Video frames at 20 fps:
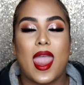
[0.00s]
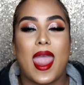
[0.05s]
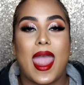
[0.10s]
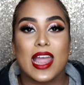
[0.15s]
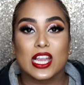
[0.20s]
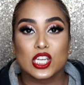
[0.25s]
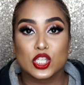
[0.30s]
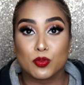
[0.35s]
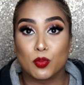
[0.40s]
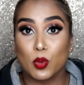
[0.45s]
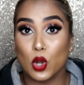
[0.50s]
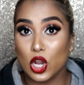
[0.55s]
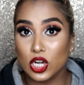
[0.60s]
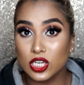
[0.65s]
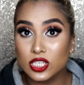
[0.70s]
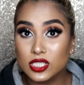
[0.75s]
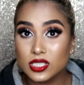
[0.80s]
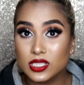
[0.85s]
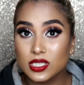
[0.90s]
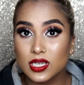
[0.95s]
Ash
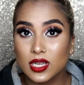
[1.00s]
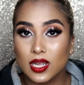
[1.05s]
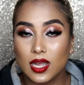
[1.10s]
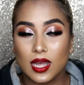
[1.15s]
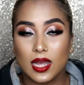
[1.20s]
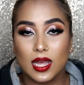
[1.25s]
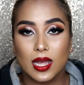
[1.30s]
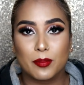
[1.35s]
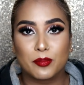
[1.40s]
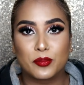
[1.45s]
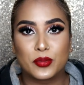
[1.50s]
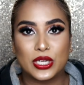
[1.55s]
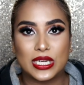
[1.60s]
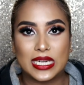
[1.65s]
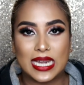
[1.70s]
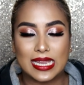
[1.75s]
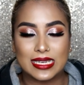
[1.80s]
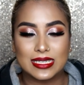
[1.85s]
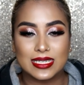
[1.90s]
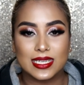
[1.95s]
Blonde
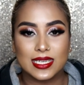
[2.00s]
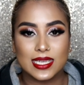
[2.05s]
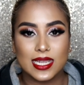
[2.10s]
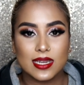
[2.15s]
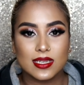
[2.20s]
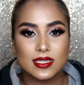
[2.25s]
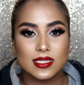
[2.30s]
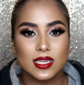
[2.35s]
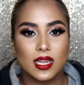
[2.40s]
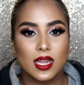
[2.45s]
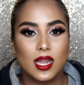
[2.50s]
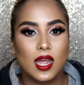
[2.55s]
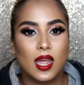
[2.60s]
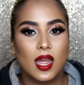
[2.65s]
Pre-Lightening Kit.